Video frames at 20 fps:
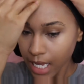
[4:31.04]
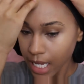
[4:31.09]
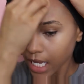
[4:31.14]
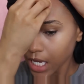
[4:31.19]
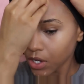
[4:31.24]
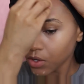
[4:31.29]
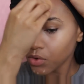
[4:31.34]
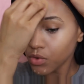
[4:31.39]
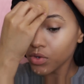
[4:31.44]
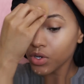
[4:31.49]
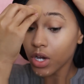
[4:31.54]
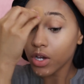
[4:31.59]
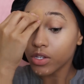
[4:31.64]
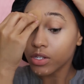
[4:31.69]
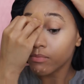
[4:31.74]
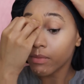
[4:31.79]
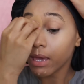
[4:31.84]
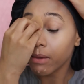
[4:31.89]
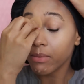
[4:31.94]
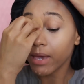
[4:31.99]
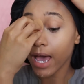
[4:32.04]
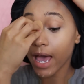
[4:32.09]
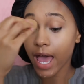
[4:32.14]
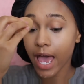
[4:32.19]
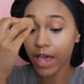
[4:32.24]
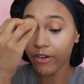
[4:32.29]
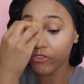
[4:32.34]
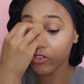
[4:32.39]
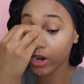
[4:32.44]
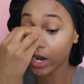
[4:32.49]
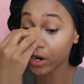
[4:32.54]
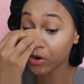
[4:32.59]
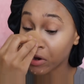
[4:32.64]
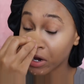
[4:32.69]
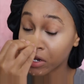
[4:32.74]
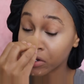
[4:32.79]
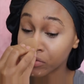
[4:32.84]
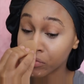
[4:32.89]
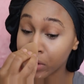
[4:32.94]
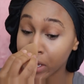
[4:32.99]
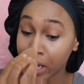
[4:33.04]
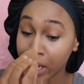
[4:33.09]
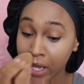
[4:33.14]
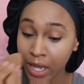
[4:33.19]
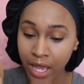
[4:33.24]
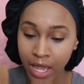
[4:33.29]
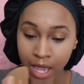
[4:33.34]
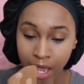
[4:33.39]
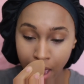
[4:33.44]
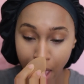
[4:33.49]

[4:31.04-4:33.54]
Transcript: And who knows, maybe after I graduate,